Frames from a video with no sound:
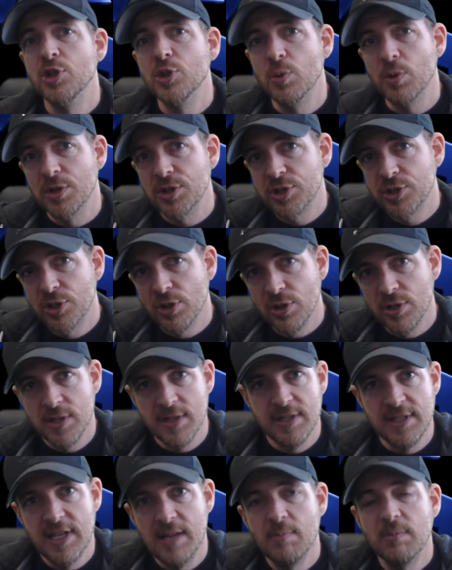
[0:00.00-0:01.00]
to a
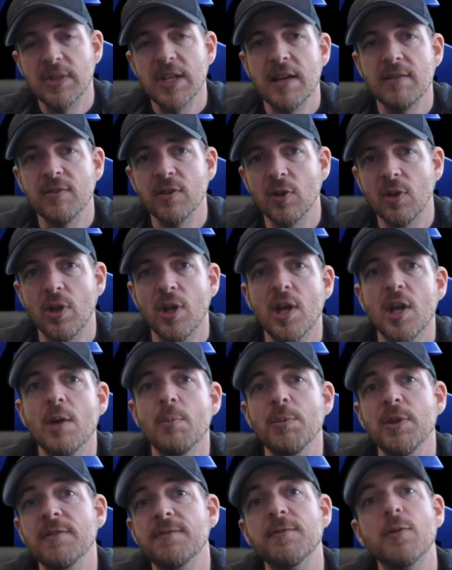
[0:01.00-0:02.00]
certain dim level
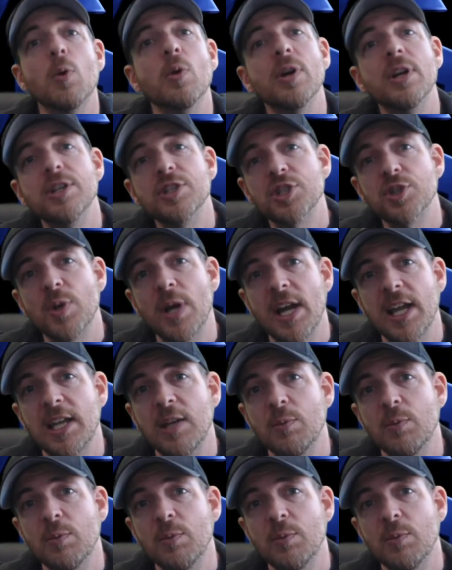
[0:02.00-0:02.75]
before his tracking